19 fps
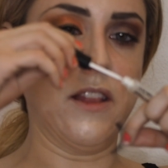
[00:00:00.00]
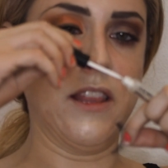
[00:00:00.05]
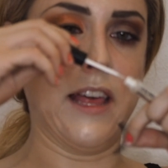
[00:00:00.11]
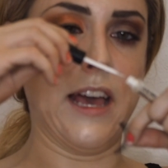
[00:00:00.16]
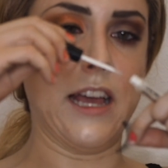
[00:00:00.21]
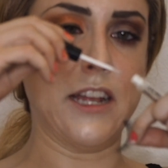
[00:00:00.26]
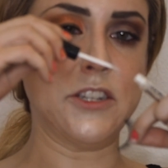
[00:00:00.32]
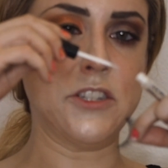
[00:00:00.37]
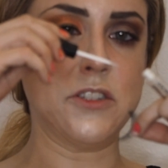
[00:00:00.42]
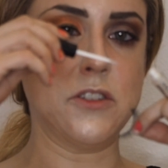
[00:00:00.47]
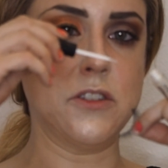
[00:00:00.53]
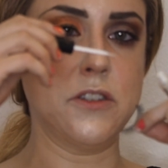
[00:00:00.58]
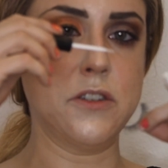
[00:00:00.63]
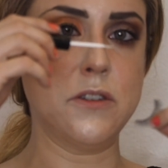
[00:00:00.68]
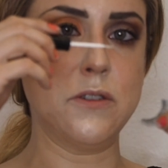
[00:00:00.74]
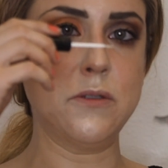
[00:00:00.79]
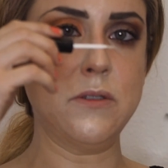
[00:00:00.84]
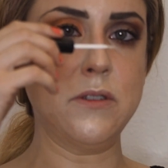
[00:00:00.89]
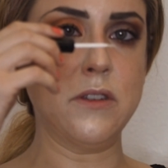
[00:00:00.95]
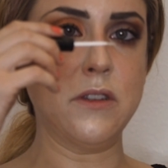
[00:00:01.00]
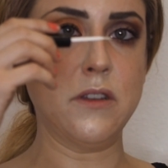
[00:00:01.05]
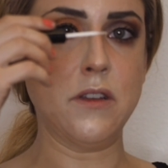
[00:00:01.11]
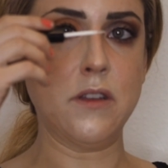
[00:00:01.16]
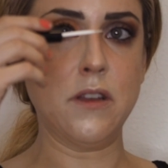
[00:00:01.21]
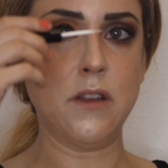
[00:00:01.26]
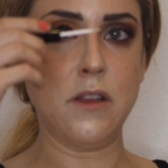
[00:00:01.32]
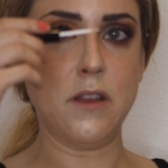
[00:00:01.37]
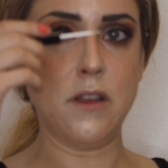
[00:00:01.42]
lash glue,
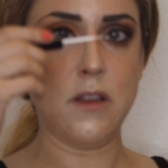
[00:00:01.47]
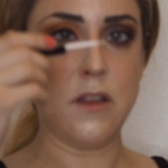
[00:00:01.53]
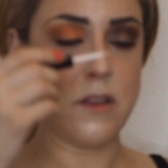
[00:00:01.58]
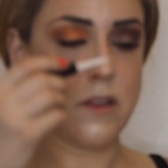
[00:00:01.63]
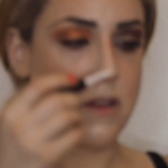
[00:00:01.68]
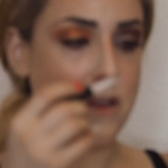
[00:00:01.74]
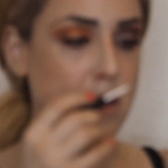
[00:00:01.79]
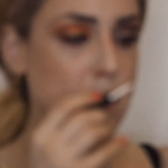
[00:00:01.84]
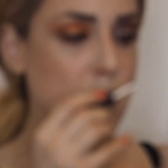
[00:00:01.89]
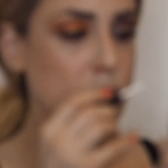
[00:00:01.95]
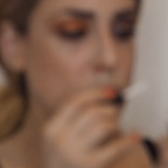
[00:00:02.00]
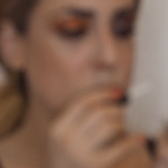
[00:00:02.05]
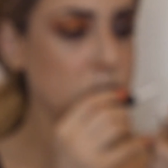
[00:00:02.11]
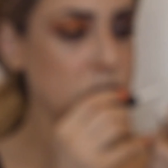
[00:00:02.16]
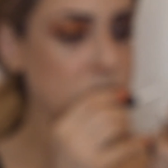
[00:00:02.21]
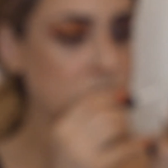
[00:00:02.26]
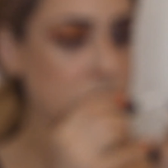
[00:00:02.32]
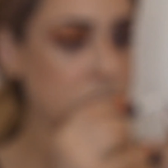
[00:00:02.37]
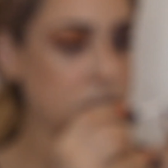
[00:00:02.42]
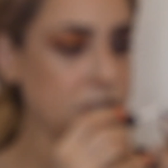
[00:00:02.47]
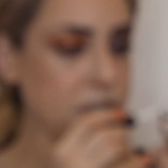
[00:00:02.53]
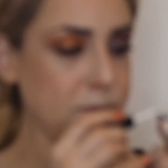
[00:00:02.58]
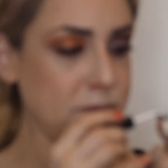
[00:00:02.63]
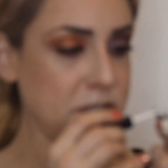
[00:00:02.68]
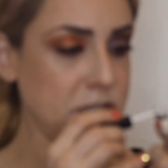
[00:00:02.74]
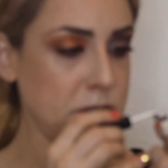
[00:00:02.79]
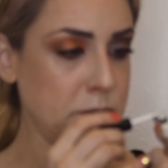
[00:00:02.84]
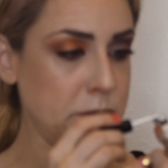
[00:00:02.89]
which
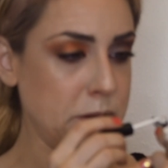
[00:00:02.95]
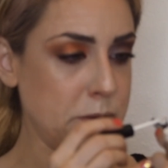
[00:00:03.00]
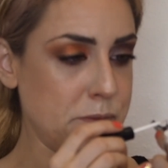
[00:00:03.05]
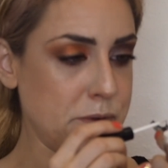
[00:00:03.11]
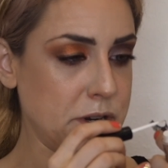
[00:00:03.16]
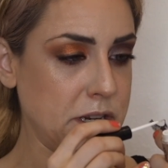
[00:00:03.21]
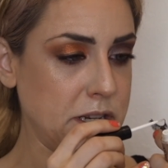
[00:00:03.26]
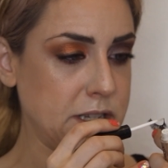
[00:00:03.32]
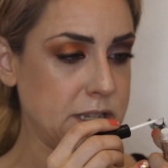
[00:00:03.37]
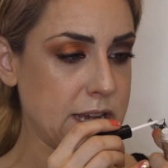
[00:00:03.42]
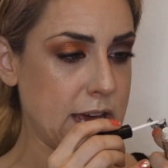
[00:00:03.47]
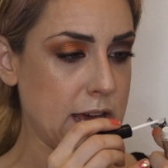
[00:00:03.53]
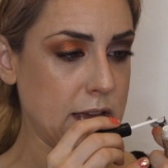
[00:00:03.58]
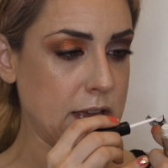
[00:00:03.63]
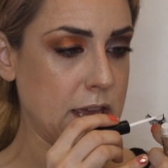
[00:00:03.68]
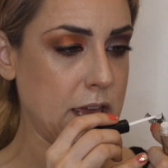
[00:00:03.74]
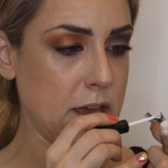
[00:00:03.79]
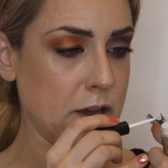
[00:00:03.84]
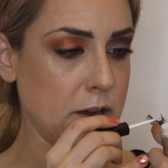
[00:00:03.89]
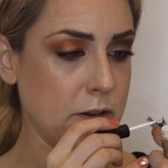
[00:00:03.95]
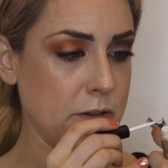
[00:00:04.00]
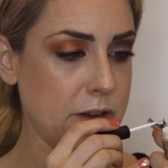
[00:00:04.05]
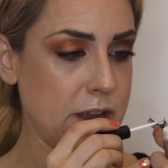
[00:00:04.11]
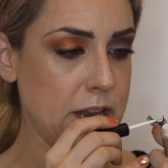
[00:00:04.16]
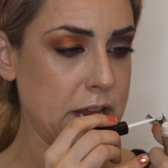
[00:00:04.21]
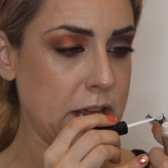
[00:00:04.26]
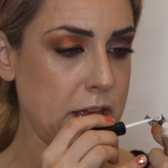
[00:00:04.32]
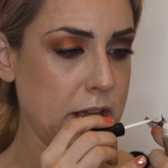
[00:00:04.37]
seems to be pretty tacky
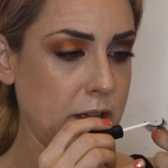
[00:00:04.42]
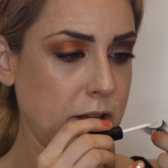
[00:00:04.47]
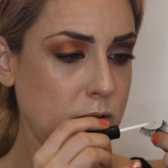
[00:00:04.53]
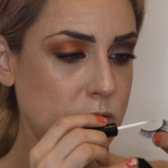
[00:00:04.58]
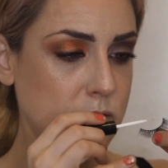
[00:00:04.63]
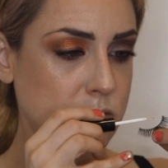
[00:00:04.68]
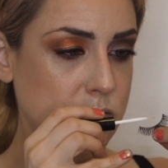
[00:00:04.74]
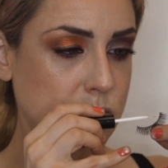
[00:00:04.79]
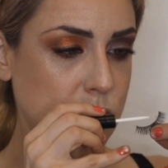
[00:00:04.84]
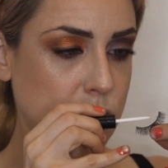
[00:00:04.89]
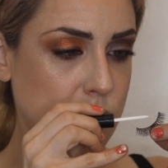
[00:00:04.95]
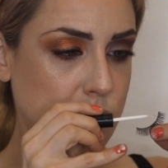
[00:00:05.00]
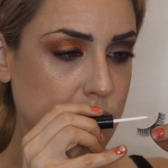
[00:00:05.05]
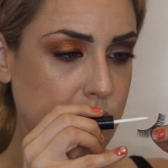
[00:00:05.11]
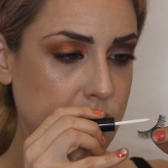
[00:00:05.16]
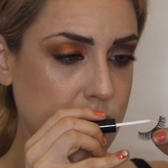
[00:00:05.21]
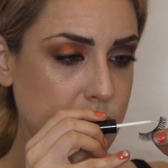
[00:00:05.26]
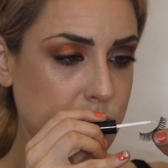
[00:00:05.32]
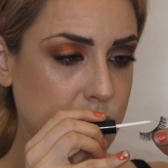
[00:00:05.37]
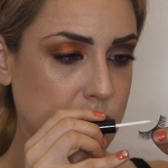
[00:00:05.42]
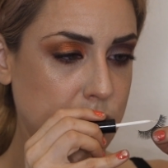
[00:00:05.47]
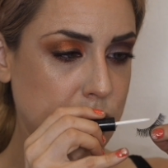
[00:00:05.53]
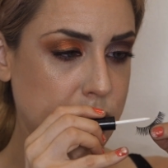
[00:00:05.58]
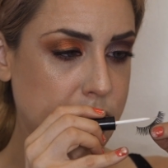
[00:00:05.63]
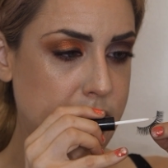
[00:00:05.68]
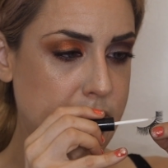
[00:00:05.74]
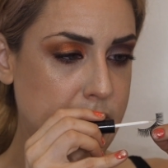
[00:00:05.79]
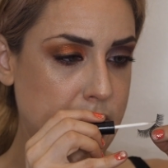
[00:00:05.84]
already. Well,
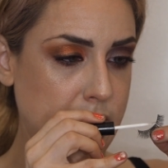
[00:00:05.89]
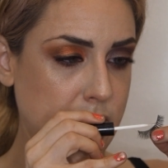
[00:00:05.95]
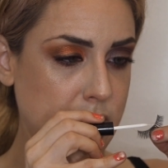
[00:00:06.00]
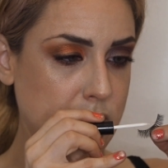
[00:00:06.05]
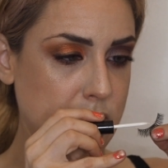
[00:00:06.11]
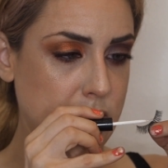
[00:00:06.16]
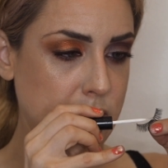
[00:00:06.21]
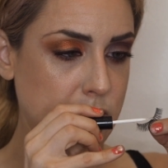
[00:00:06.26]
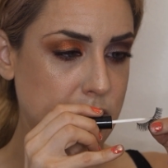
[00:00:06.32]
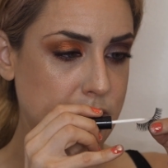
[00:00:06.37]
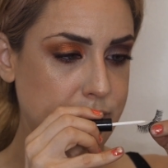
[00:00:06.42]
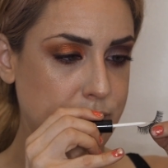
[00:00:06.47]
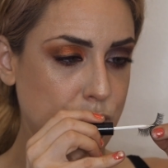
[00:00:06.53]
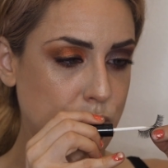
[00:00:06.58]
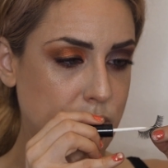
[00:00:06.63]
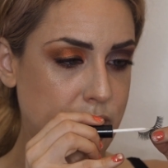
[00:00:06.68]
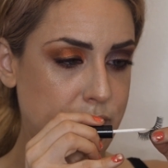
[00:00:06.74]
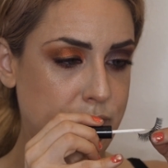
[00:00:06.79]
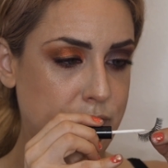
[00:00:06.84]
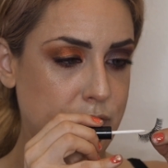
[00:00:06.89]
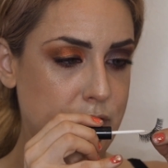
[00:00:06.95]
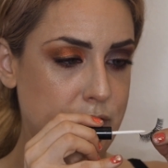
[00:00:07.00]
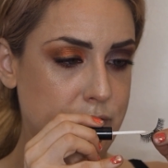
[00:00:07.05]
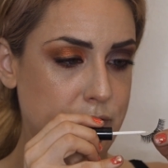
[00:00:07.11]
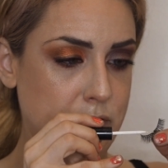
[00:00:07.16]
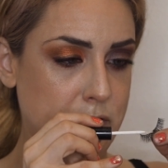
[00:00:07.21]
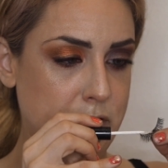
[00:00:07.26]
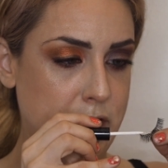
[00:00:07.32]
hooray, I don't have to wait
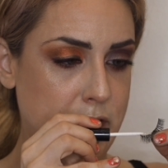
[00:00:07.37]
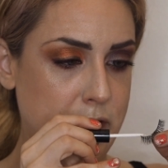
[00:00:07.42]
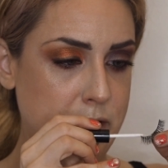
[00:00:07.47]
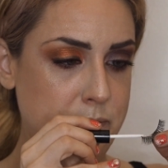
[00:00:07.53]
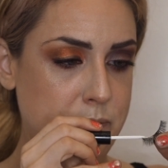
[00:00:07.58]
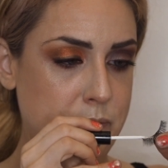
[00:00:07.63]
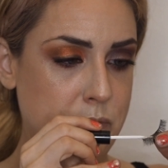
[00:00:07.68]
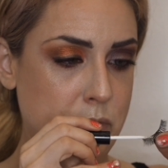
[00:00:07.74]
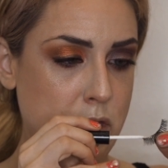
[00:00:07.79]
forever, right?